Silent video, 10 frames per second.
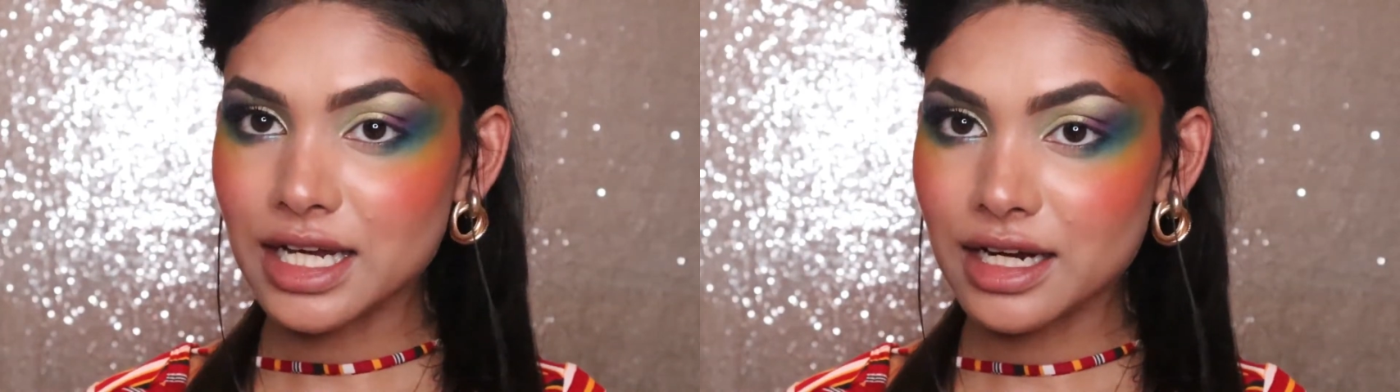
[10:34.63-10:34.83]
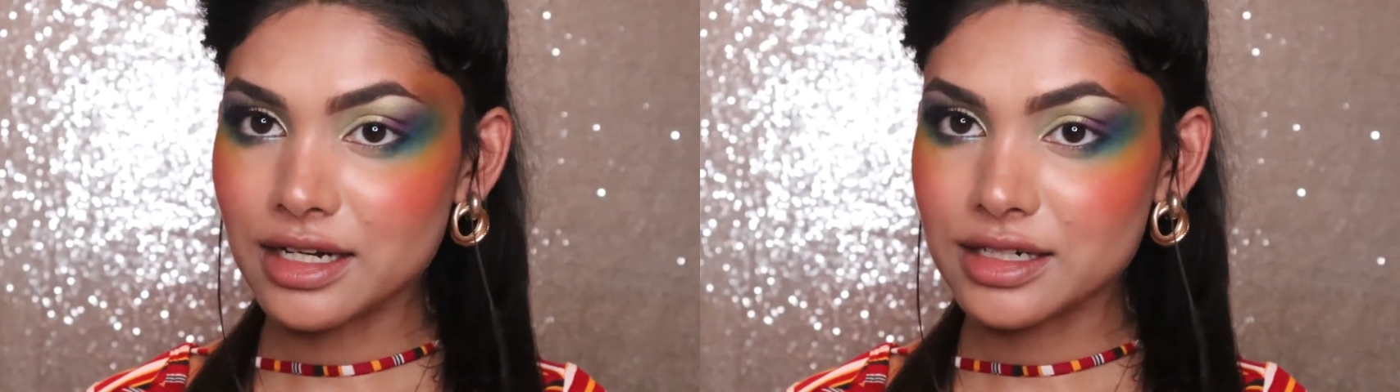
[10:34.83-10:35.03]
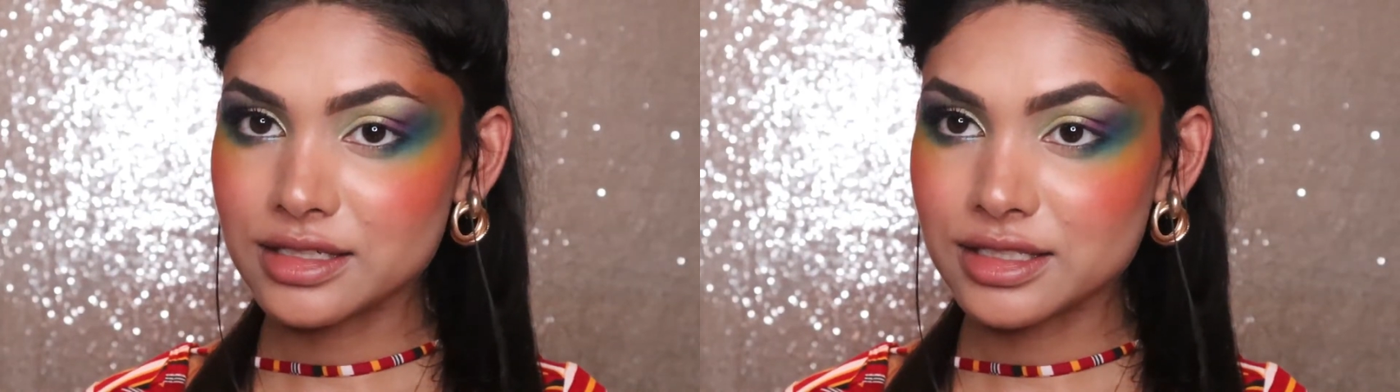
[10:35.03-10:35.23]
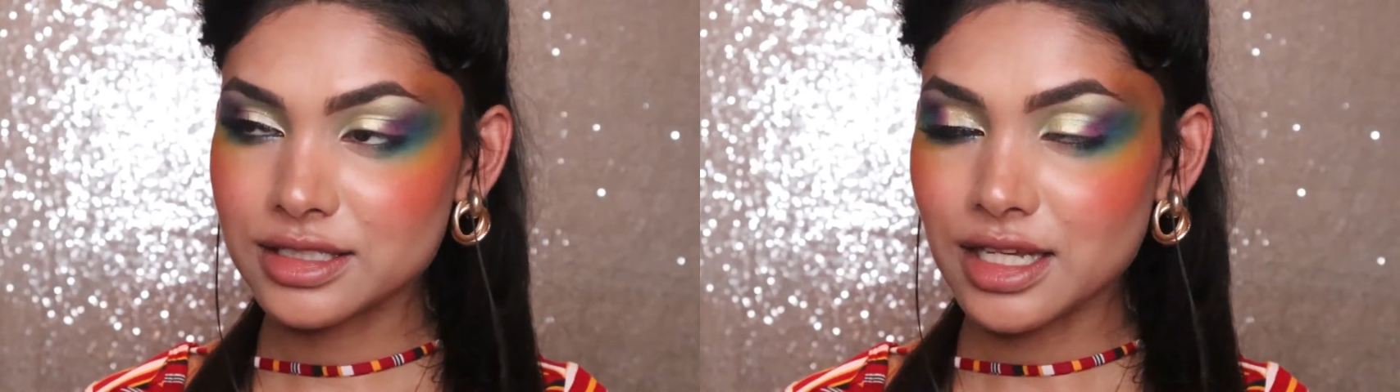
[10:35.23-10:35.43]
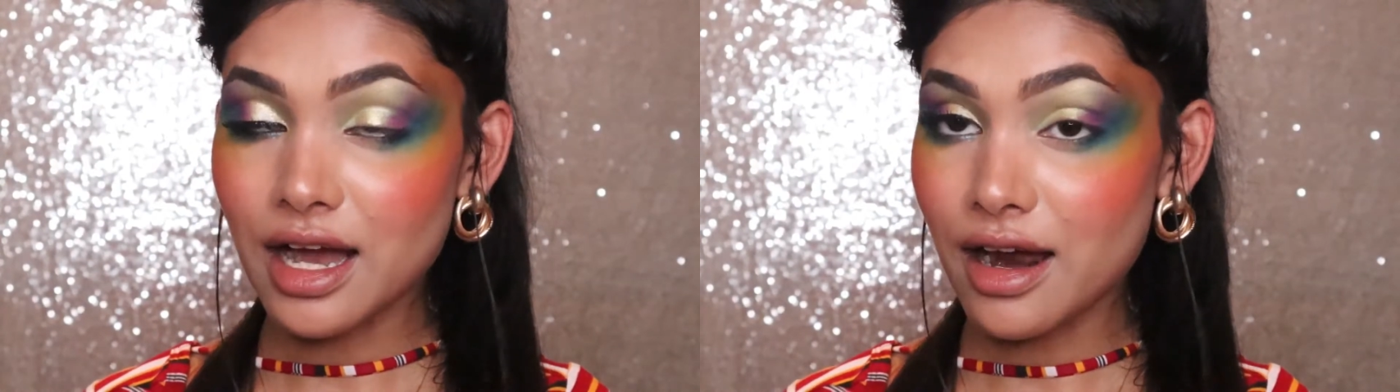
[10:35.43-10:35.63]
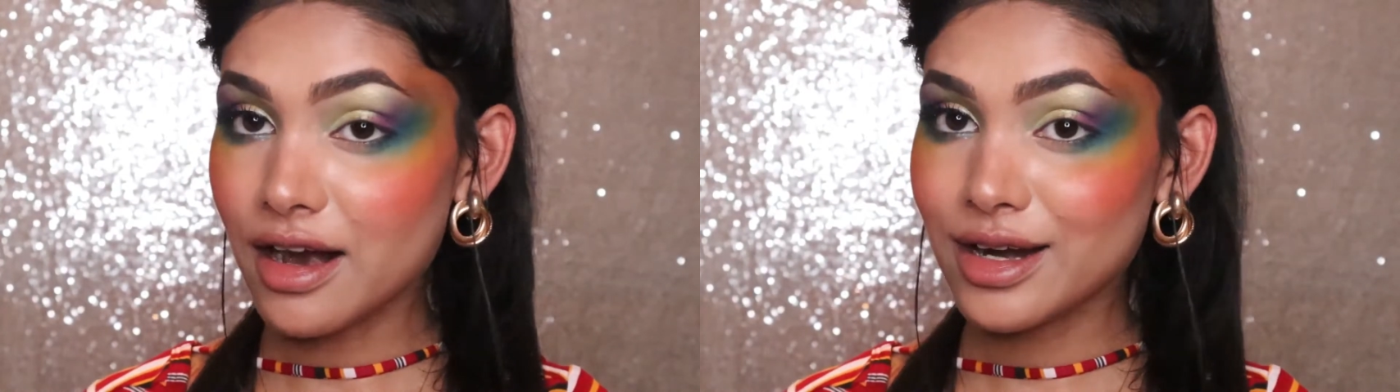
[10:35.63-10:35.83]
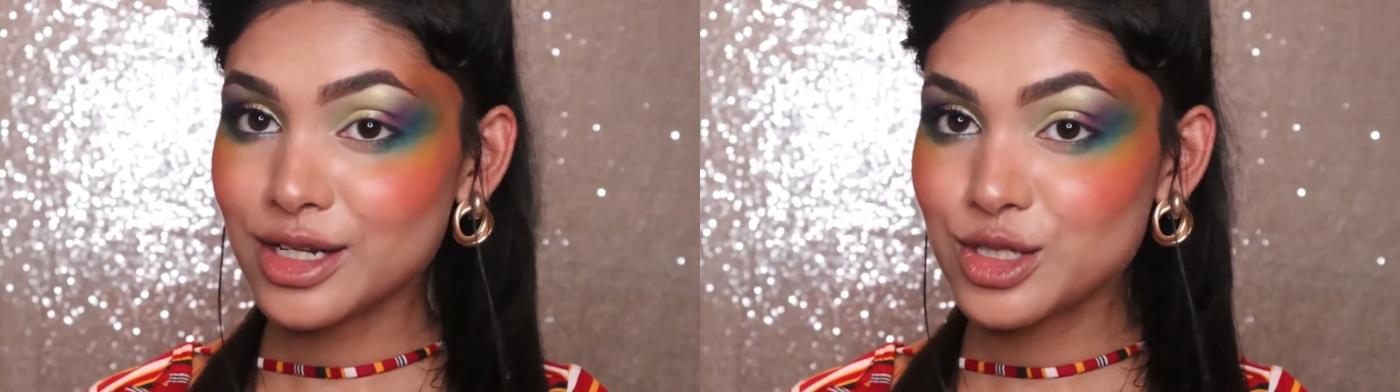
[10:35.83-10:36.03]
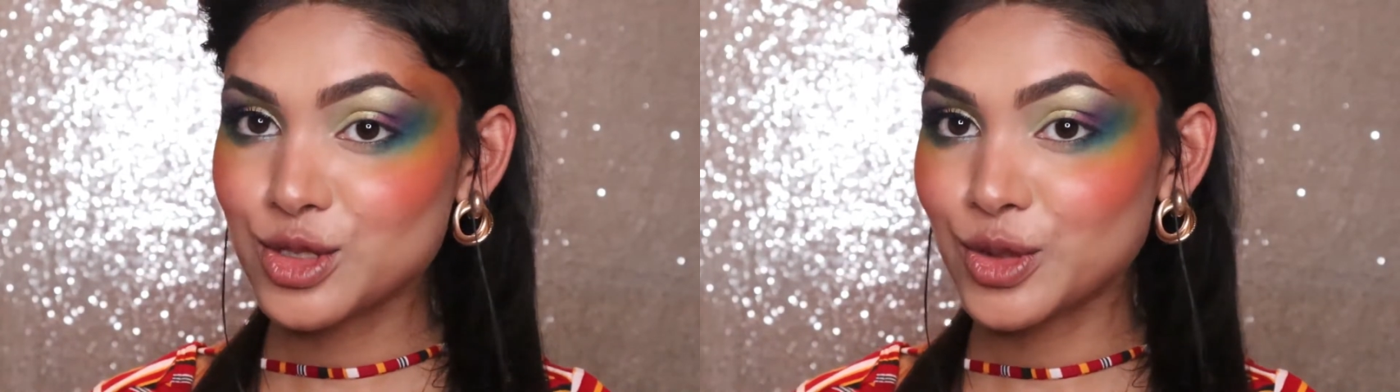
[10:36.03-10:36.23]
colors
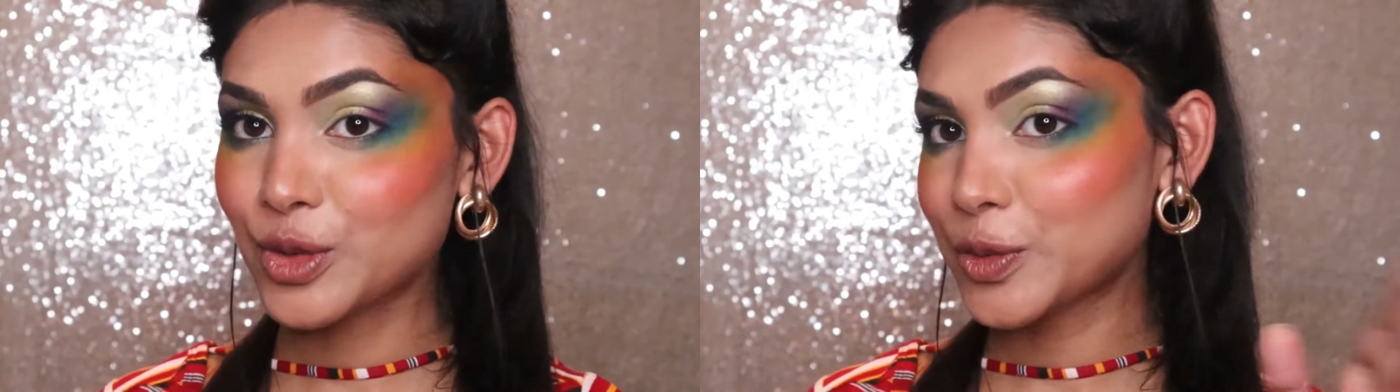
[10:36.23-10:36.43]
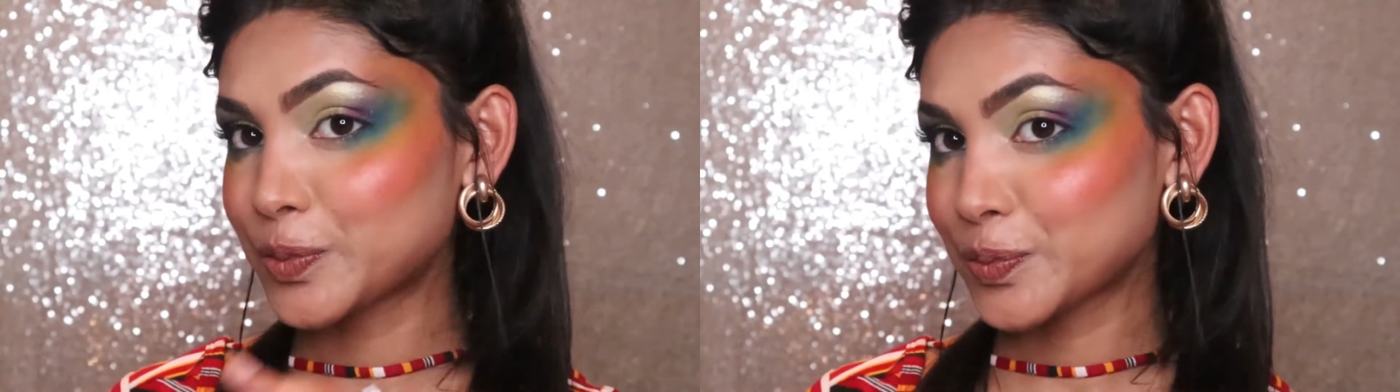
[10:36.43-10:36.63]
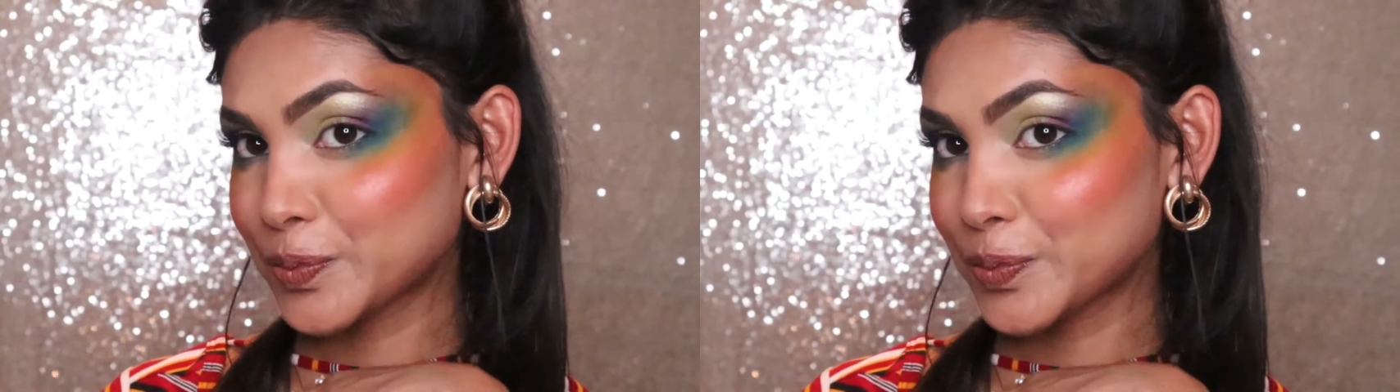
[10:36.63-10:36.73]
are. So